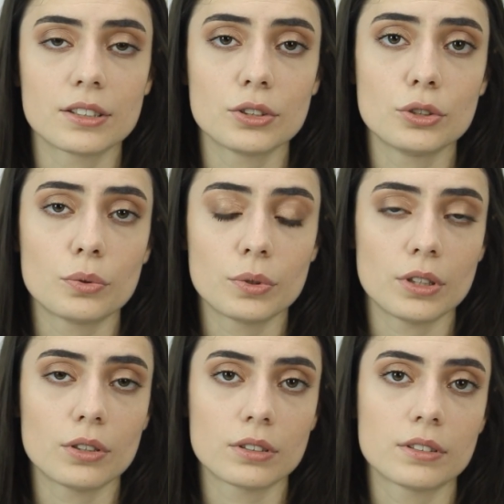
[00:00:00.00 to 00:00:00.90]
you
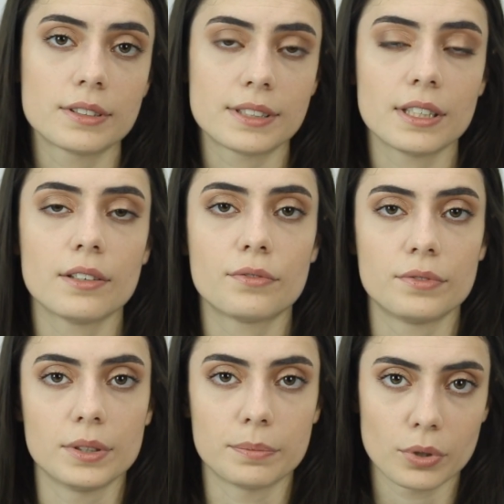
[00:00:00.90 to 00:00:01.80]
will see if
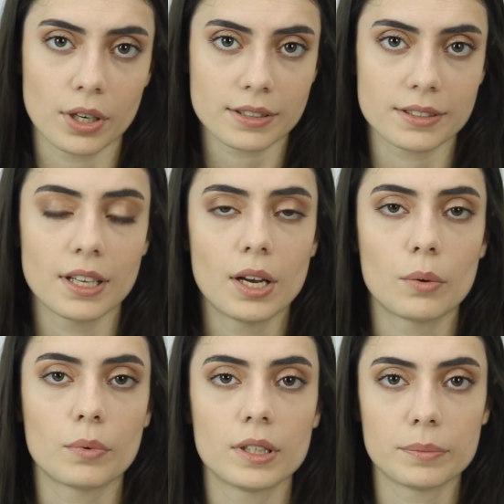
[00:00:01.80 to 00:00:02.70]
the products
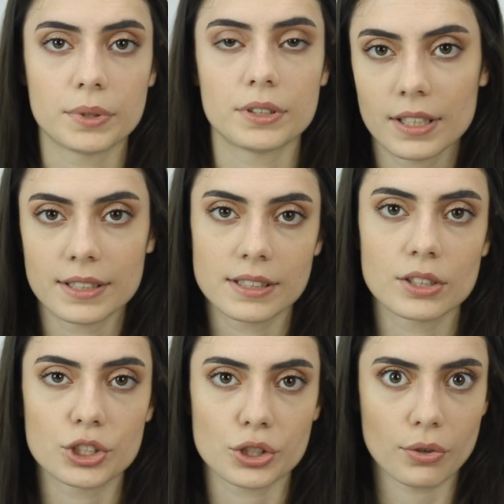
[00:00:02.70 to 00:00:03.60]
will appear in
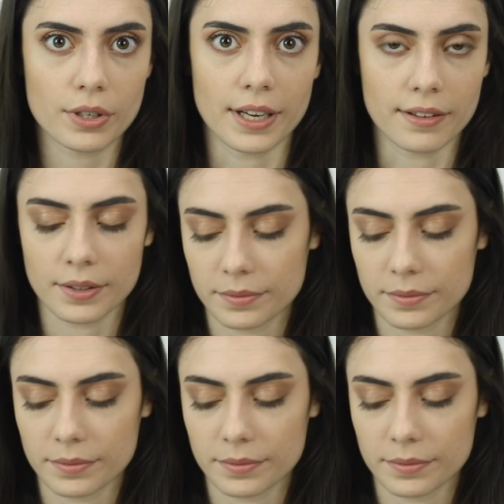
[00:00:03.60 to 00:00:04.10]
search or not.